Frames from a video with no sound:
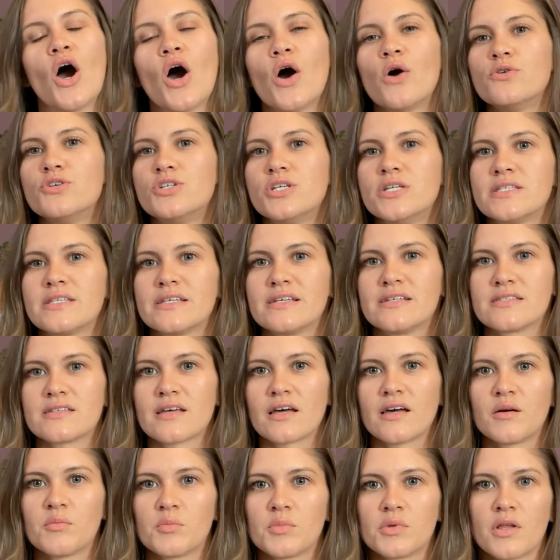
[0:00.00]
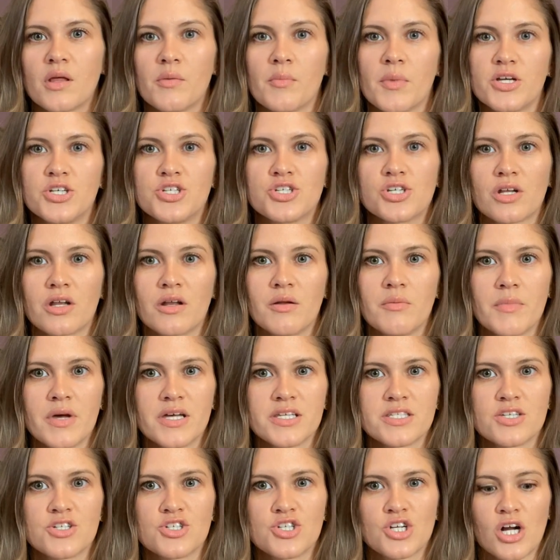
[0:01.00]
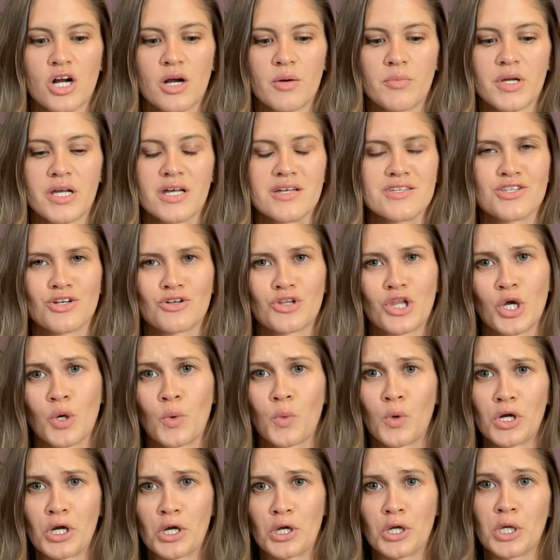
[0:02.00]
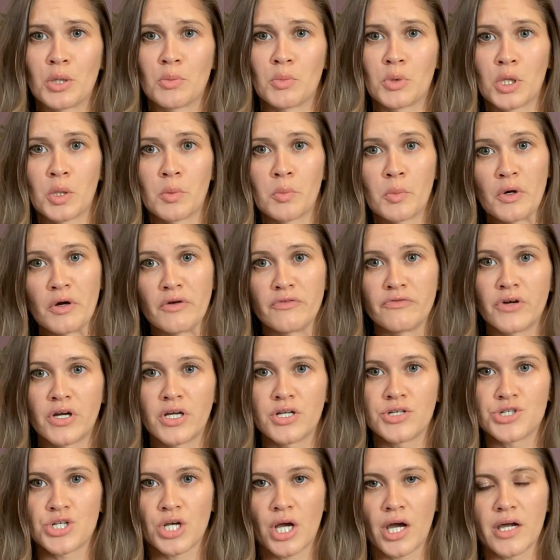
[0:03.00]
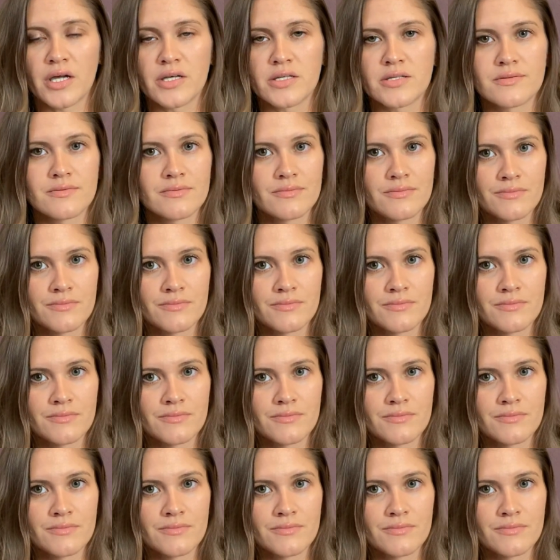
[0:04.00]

"Oh, she's anti-MLM, I shouldn't message her," because they're like, "We're not an MLM, we're a franchise."